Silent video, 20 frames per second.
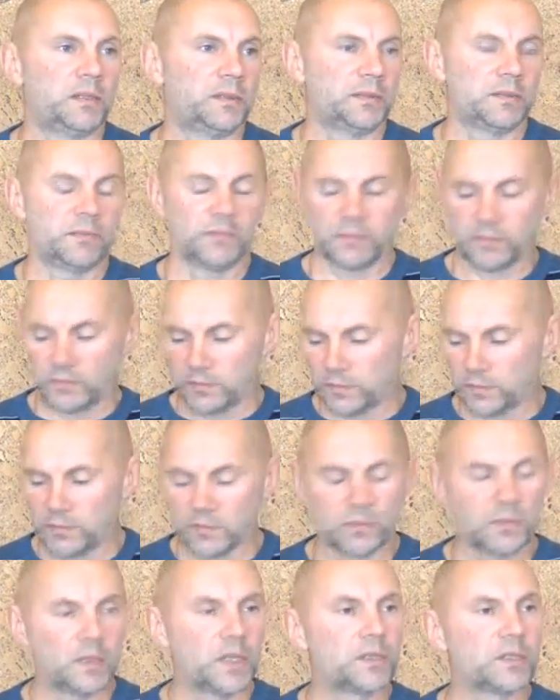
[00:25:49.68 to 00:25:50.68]
You
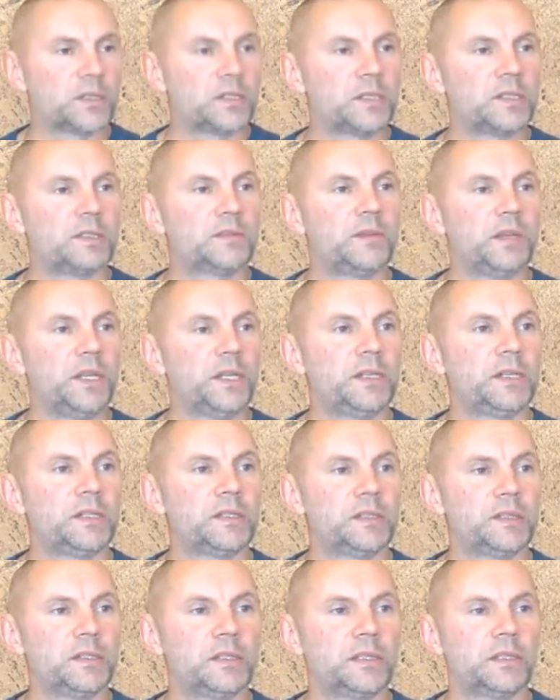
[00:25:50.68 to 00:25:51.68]
observed the body
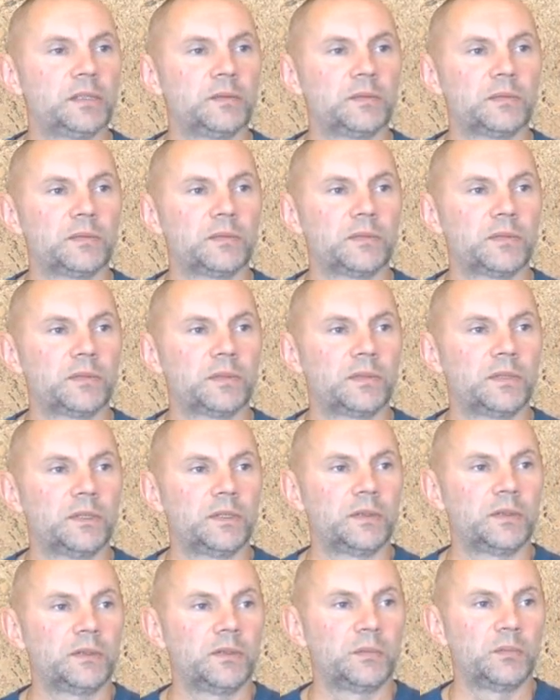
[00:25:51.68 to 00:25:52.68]
moving by itself,
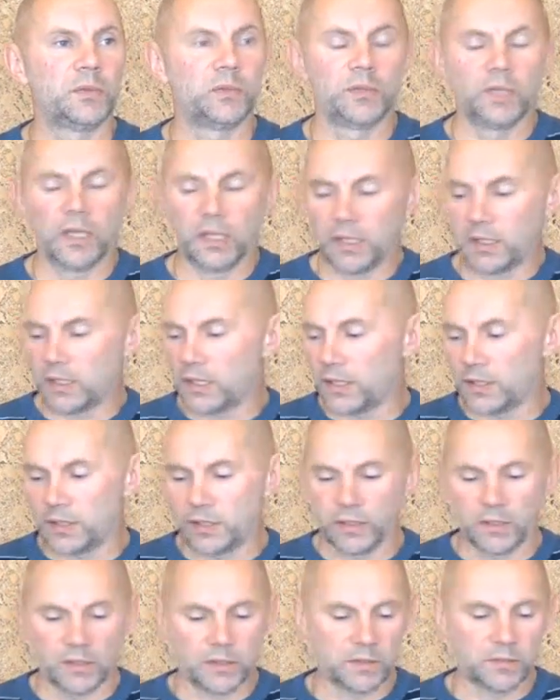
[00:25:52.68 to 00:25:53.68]

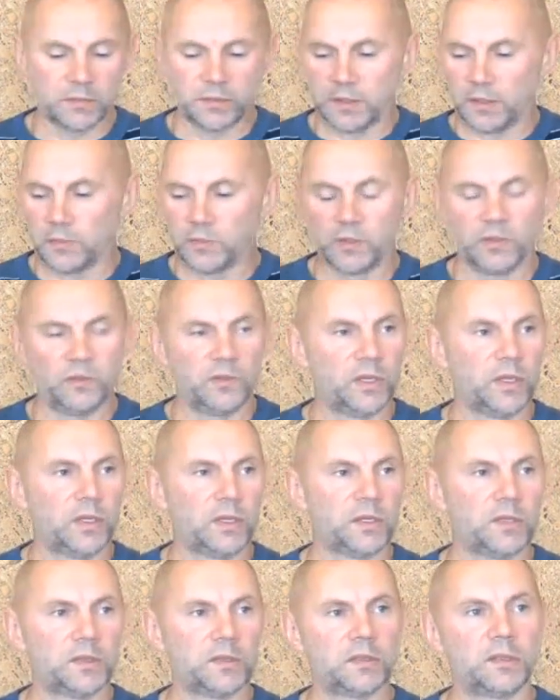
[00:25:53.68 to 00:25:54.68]
without
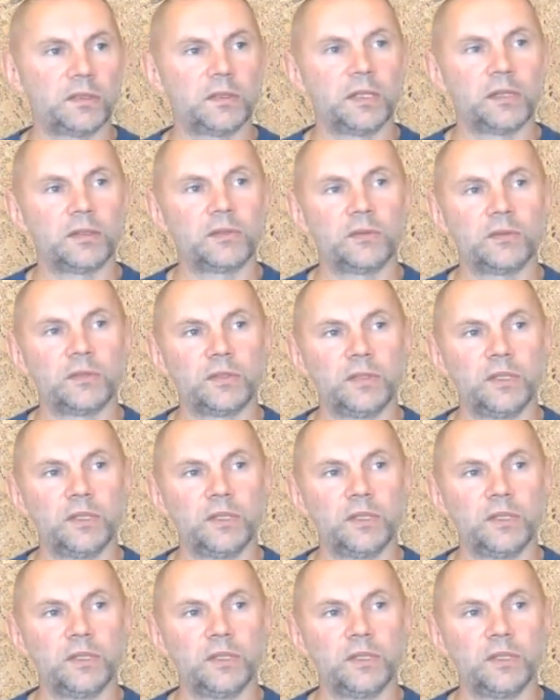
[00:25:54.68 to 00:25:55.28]
identification.